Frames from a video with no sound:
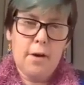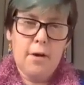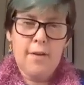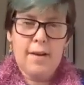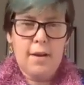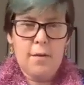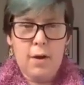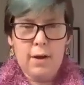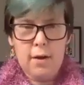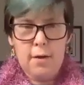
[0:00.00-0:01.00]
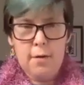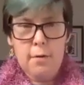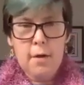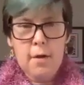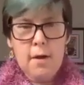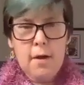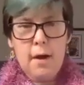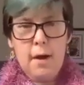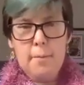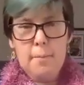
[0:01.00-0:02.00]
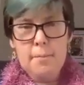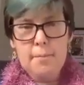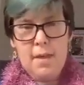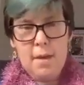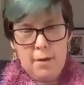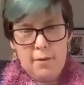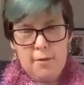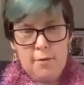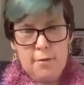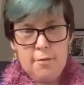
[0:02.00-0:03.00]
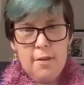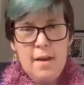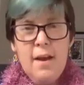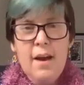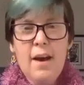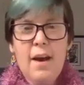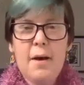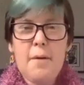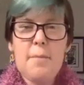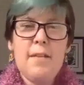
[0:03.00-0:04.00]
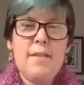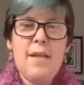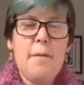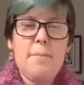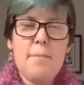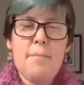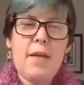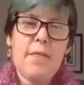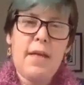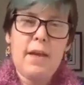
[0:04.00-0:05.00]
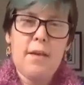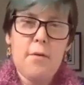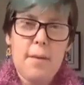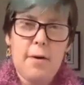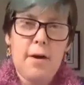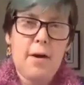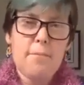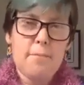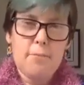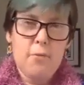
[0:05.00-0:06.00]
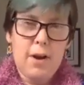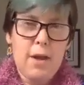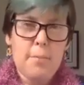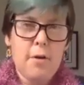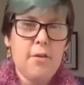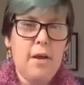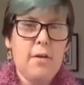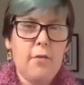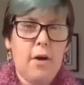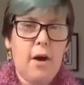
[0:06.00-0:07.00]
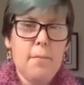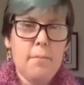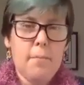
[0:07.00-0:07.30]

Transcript: I read it in one go. There were tissues. And yeah, big thank you, Emma. I really appreciate your time.